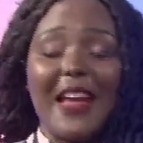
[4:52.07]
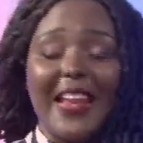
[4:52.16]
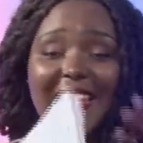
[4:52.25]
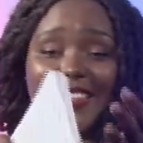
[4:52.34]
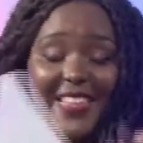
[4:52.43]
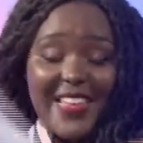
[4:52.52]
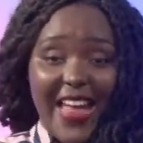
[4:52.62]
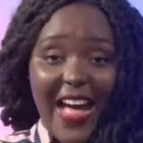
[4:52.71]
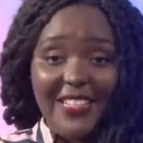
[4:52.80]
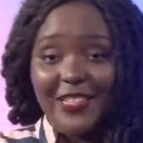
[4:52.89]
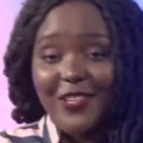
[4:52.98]
But let's then
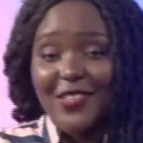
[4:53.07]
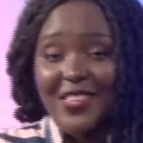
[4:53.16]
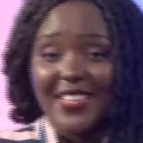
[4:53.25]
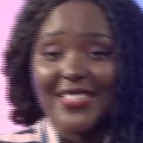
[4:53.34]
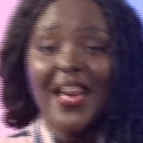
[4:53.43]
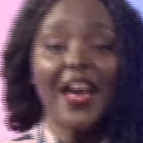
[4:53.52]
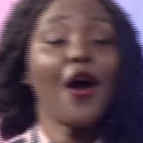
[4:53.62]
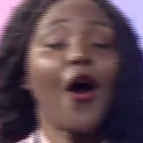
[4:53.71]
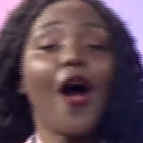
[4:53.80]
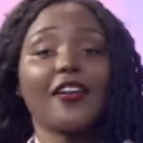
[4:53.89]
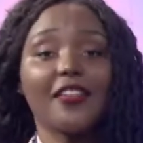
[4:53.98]
ask you this.
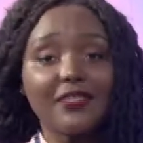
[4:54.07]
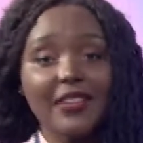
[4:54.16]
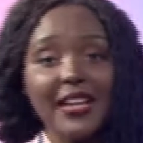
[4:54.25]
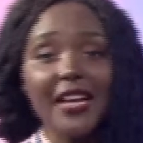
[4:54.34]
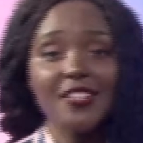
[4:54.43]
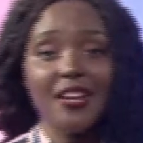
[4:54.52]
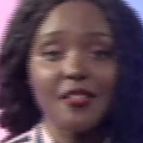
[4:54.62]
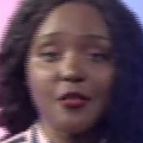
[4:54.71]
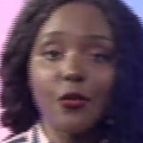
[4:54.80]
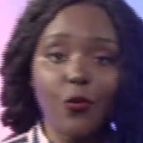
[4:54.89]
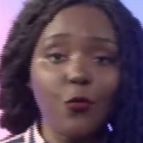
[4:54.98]
Given a
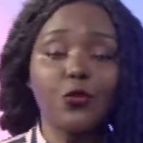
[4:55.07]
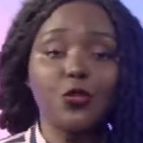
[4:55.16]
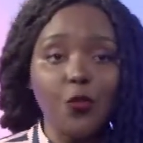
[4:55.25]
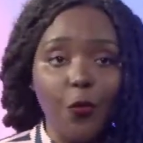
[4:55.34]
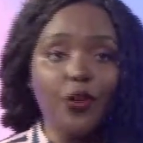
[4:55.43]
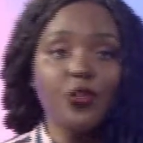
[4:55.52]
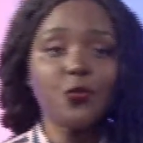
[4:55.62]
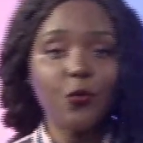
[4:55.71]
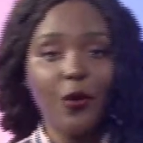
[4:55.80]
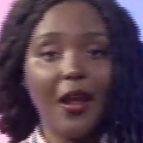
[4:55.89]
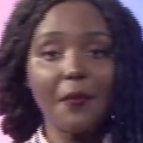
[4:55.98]
chance, who would you want to
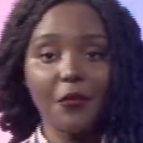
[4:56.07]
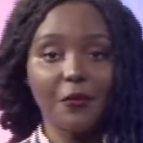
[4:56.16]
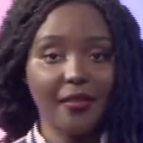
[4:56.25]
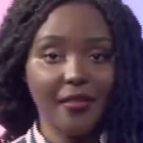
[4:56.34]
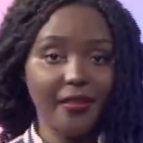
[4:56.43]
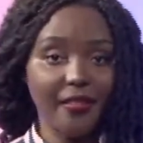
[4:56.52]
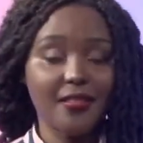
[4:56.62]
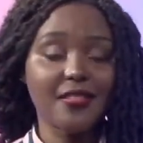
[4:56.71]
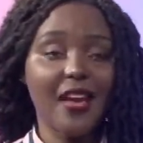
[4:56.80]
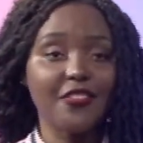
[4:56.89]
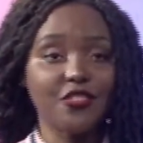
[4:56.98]
collab with in
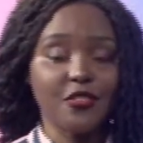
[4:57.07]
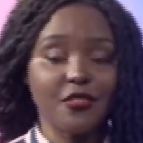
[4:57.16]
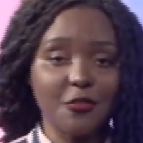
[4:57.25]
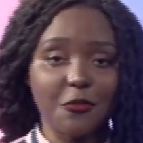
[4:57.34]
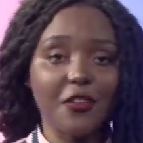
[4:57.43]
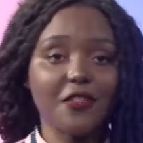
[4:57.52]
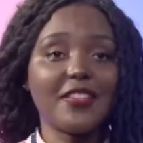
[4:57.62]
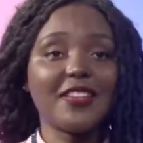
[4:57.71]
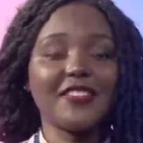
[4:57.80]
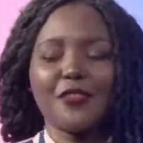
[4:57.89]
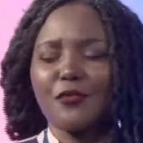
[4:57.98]
this country? You know,
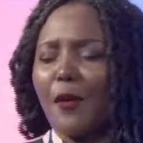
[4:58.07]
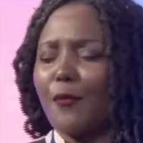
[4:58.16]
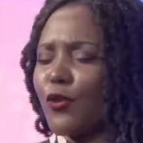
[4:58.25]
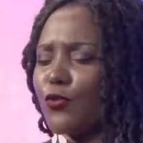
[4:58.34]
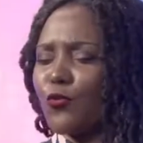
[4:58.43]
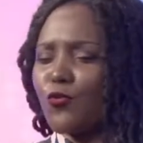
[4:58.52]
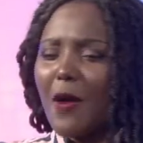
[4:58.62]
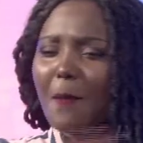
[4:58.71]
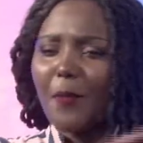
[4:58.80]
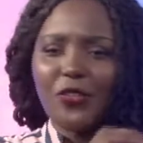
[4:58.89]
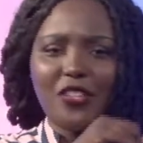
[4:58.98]
given a chance kuambiwa chukua
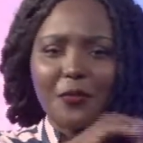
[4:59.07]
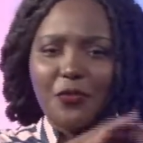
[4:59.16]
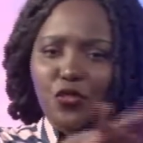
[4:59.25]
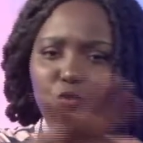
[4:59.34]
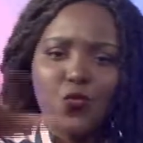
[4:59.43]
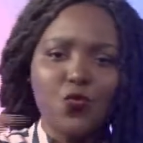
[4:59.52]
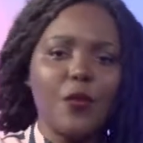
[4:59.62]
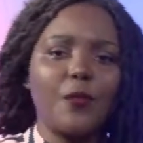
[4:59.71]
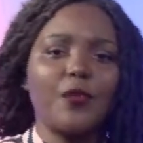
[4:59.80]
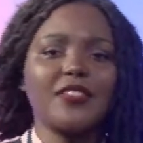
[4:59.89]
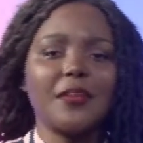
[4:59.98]
mmoja, mchukue
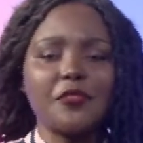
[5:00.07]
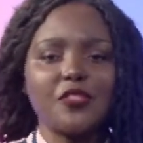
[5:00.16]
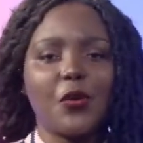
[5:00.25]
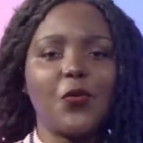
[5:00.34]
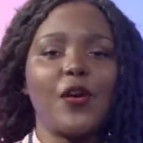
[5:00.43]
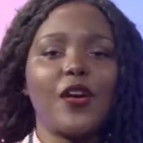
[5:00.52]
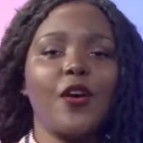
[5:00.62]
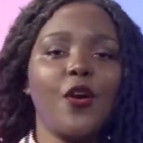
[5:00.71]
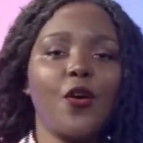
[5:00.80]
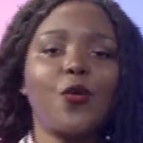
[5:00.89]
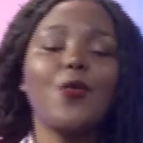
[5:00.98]
mmoja, mchague,
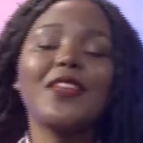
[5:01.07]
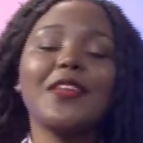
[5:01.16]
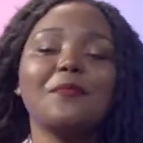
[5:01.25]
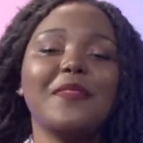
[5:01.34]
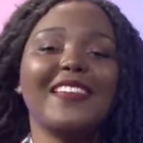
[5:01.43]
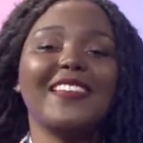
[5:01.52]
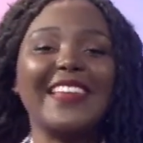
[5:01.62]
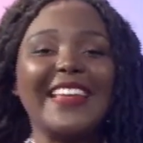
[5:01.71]
who would it be?